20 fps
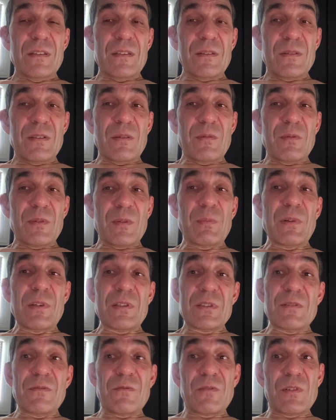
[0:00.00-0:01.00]
the
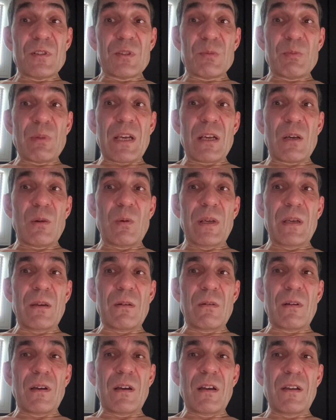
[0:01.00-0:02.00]
person in front's back
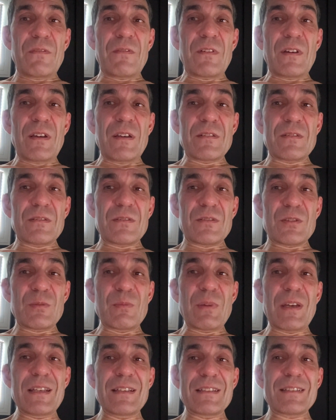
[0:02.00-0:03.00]
wheel, I find
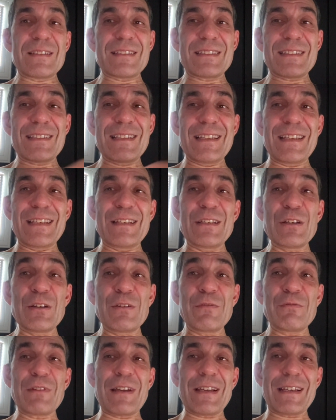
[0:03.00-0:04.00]
tremendously
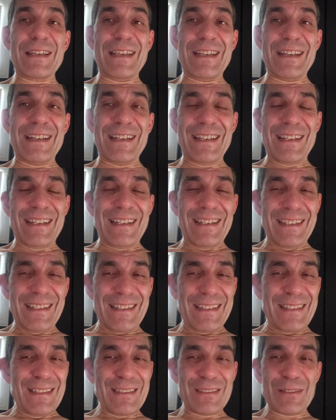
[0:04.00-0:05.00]
nerve-wracking.
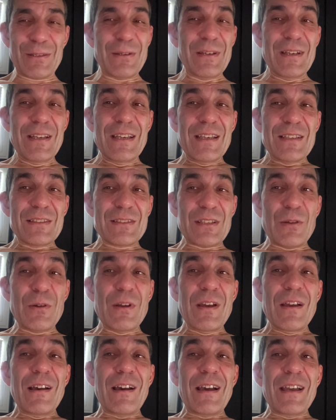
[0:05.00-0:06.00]
So
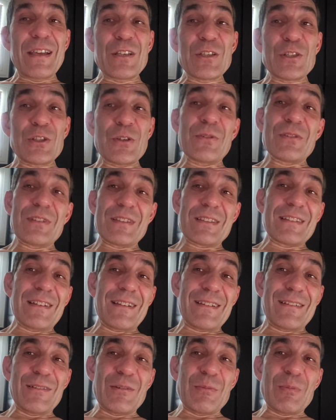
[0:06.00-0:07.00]
I enjoyed the
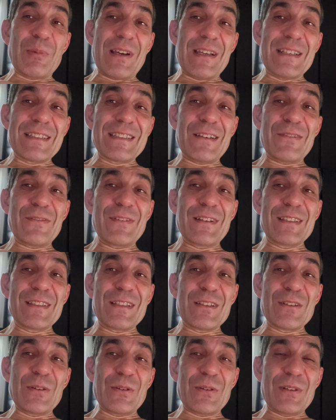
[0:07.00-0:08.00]
cycle, but I definitely
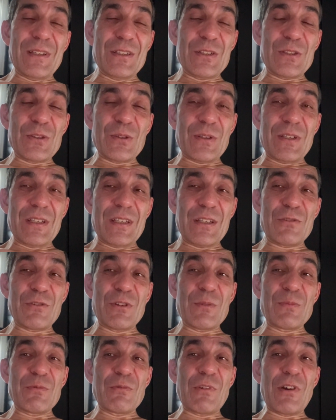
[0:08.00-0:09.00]
did not enjoy
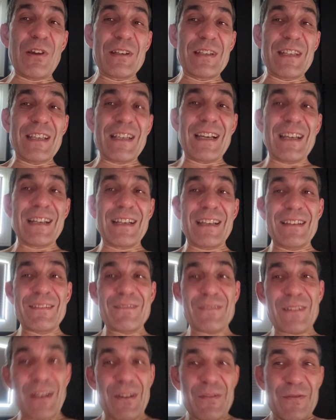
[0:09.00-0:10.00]
group riding. And
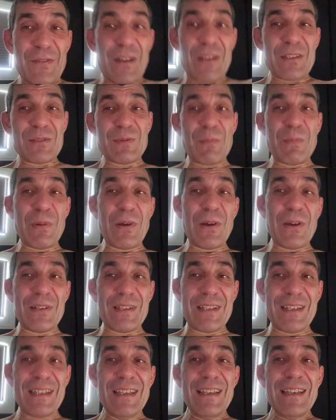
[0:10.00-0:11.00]
I've asked my
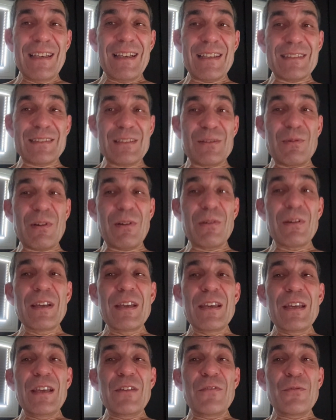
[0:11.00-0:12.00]
partner, I said, well,
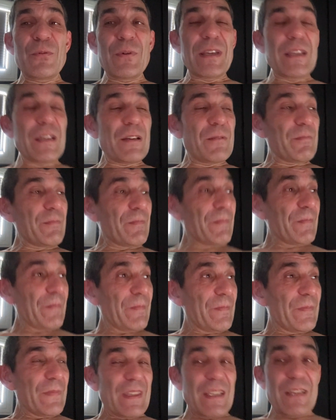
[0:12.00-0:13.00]
if we
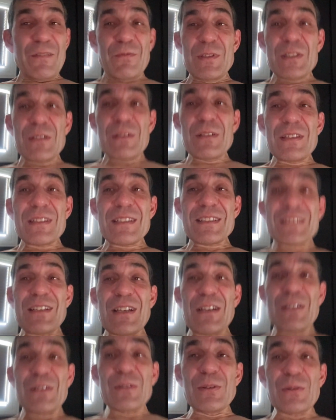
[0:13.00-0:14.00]
do another
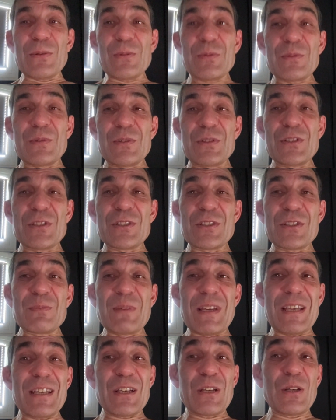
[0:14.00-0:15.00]
cycle, could you just
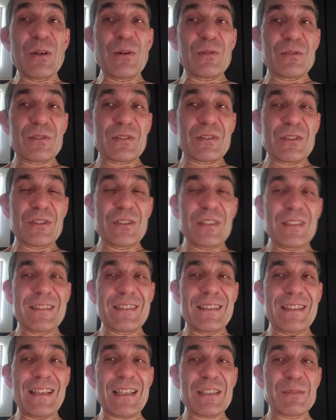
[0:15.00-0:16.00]
make a course? Because she's
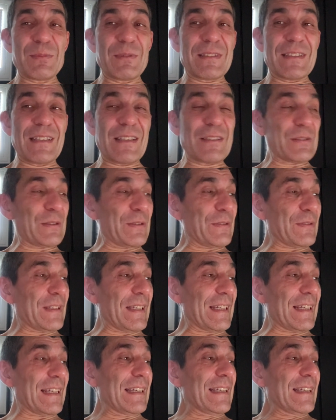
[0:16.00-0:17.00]
an expert at that sort of
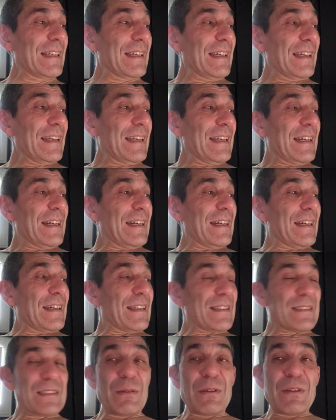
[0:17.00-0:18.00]
thing.
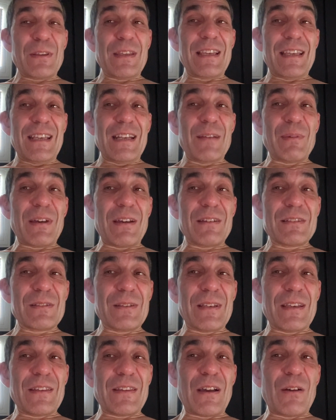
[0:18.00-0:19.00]
So we're thinking about
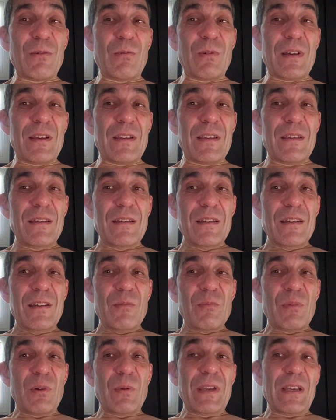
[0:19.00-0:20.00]
doing it that way.
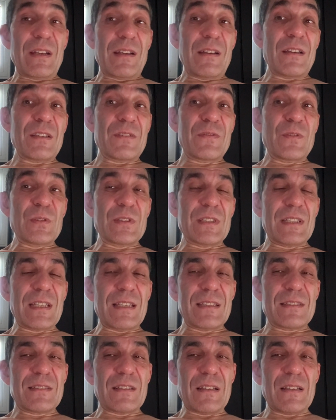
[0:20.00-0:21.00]
But we had a nice
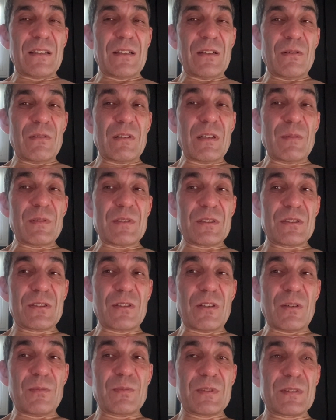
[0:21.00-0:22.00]
40k cycle, a couple of
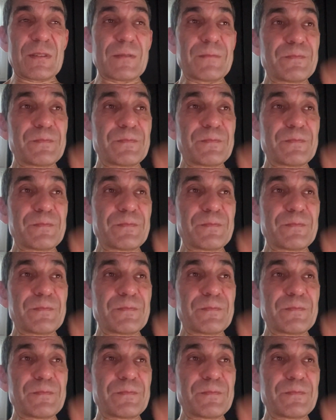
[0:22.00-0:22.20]
stops,